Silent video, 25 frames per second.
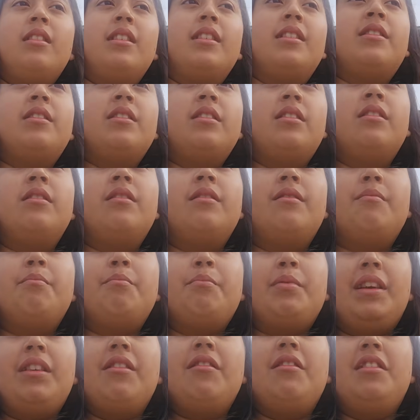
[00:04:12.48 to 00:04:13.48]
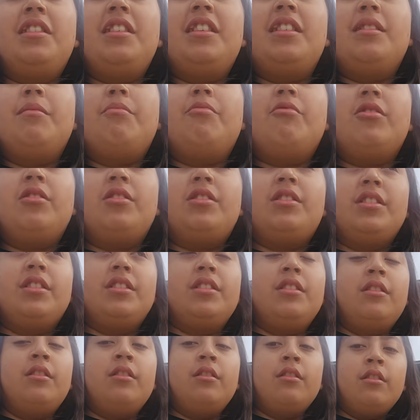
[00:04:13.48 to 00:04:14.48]
like barely any
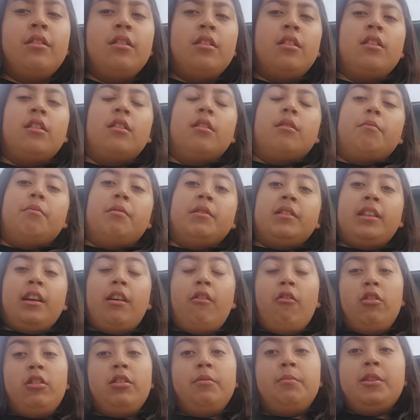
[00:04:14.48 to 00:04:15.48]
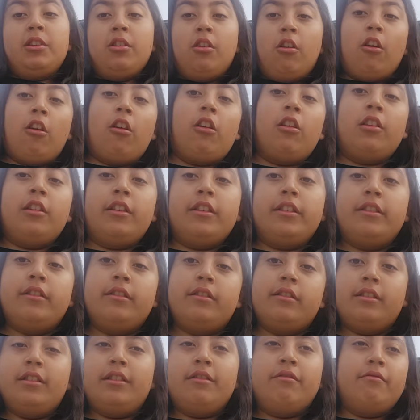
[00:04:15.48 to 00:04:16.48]
printing, but that would have been hard,
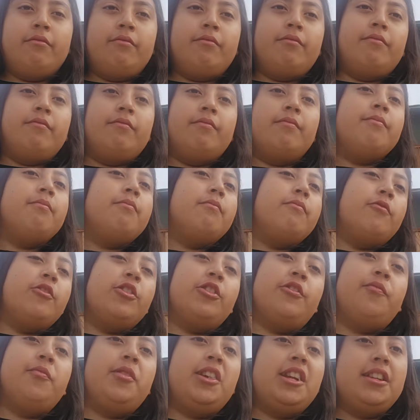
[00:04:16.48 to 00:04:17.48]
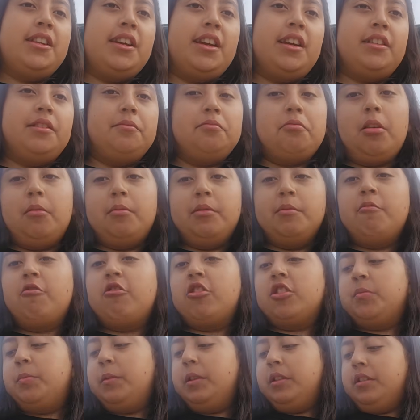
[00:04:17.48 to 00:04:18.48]
and it would have made Dandy probably
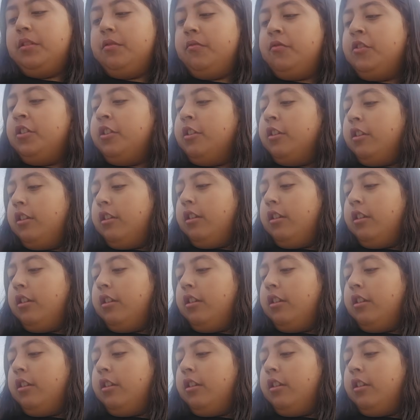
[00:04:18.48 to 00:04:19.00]
more expensive.